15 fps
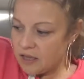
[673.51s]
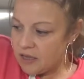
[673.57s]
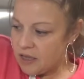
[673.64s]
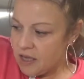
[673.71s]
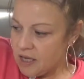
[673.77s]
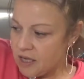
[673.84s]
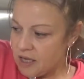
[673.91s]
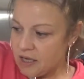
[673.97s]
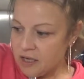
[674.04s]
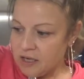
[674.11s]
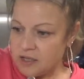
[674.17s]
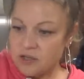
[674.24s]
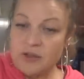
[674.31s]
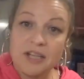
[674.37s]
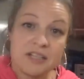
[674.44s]
Then,
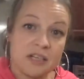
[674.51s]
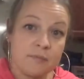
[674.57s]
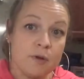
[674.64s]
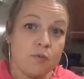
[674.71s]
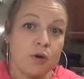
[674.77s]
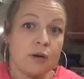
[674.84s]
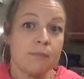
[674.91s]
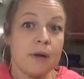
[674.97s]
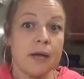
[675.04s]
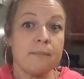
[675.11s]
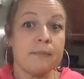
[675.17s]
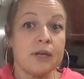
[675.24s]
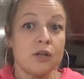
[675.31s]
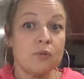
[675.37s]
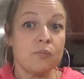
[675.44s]
so that's going to be one of my
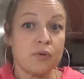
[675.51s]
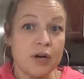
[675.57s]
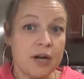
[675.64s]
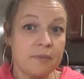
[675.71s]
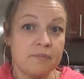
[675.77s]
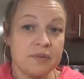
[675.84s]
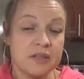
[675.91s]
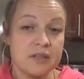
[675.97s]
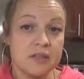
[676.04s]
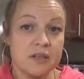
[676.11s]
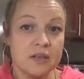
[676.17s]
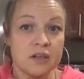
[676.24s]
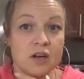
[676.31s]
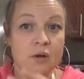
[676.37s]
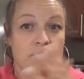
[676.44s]
meal preps.
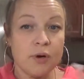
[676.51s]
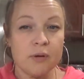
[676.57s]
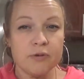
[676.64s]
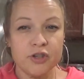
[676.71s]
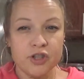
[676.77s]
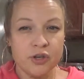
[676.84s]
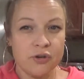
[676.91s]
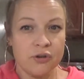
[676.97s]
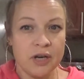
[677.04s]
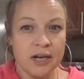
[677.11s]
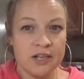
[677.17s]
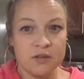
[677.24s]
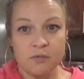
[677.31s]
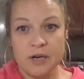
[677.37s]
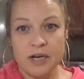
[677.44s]
And I'll probably show you
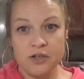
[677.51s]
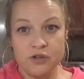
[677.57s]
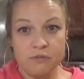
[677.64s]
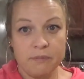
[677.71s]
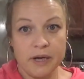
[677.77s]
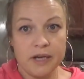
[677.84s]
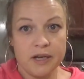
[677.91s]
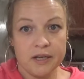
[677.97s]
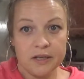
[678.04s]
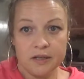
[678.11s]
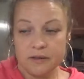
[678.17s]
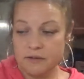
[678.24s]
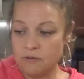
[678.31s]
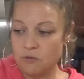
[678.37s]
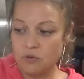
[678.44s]
guys when I do make it.
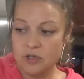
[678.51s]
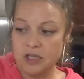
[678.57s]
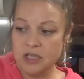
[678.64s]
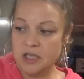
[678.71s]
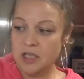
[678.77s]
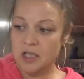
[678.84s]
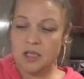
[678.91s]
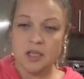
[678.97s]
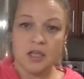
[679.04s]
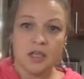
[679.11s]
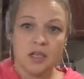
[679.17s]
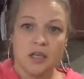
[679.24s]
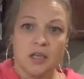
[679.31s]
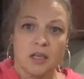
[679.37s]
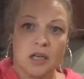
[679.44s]
We'll see.
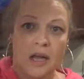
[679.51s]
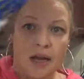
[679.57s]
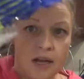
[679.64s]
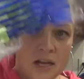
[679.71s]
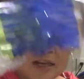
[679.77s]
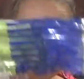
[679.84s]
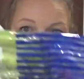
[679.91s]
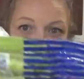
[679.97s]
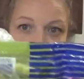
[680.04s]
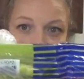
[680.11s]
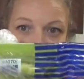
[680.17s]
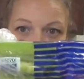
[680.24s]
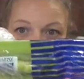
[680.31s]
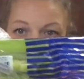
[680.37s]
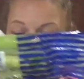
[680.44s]
I got
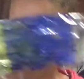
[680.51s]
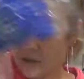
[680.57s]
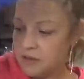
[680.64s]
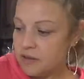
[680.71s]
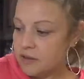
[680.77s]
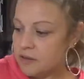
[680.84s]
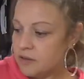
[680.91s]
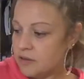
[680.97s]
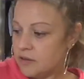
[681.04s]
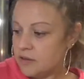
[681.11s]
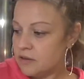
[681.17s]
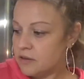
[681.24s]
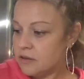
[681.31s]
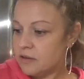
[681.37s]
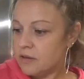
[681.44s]
celery.
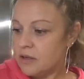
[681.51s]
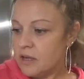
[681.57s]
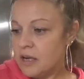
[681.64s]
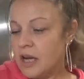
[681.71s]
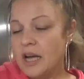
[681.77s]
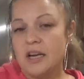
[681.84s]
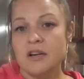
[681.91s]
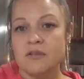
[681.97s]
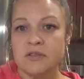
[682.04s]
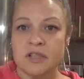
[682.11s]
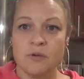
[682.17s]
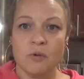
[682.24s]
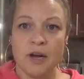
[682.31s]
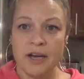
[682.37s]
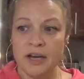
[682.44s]
I don't
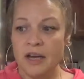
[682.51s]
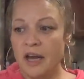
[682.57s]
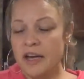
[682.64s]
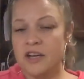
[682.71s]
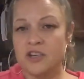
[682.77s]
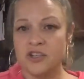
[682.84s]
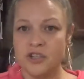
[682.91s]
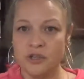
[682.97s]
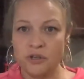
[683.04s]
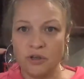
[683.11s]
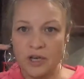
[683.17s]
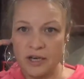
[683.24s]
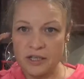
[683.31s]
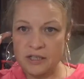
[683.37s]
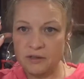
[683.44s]
see why. I could show you
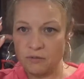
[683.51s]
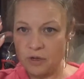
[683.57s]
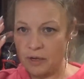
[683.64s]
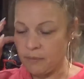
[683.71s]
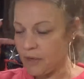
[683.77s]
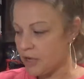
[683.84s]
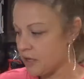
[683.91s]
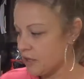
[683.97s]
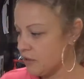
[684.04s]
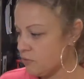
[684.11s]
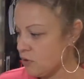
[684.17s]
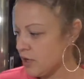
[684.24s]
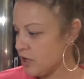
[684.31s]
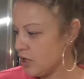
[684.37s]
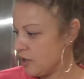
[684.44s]
guys when I make it.
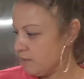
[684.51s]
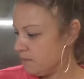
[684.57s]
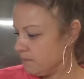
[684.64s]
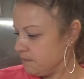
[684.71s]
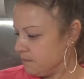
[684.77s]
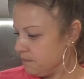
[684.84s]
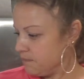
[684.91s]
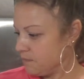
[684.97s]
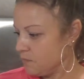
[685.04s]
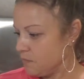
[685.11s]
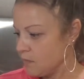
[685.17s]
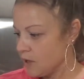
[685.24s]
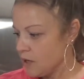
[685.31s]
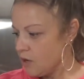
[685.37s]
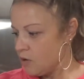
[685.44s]
Why not?
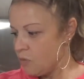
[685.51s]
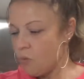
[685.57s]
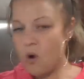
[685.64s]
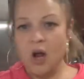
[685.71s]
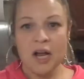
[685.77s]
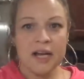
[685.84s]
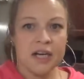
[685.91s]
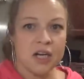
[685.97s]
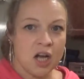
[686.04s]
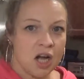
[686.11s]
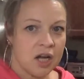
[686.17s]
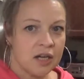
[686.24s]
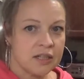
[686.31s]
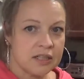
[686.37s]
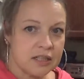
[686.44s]
Why
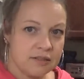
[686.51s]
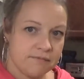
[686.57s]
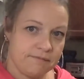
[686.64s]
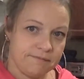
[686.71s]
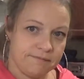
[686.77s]
not?